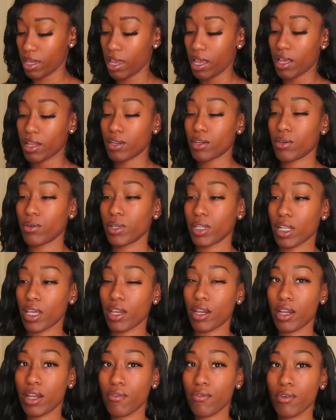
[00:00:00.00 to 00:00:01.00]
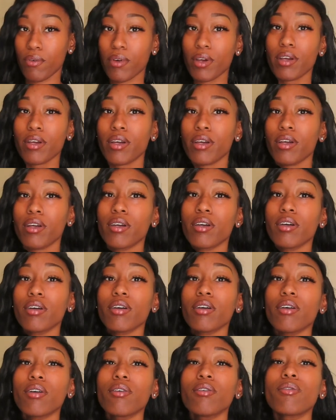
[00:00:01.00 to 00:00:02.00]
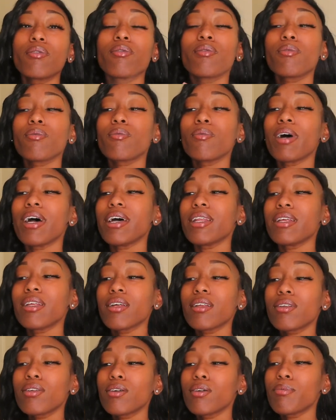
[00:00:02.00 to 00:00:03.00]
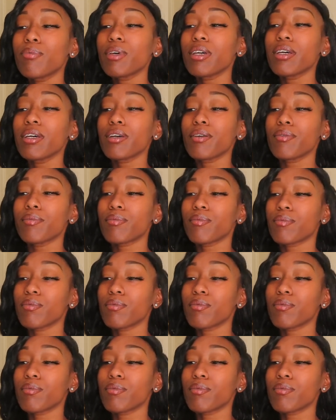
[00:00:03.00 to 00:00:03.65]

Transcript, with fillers: I know it's hair everywhere. Wet it a little bit.